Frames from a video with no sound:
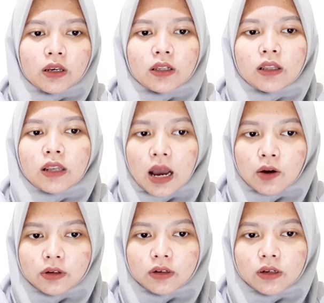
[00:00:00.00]
Noun
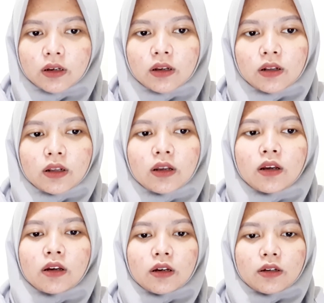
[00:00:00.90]

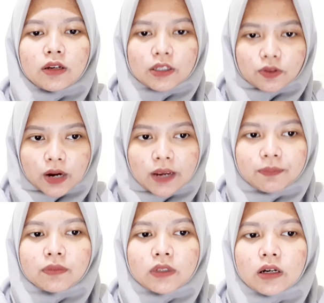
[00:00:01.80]
describe
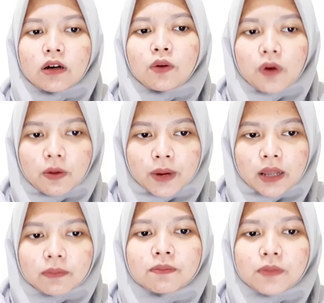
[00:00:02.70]
the Robert
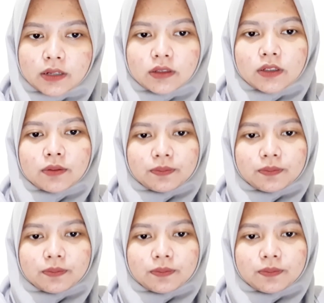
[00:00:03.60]
Burns.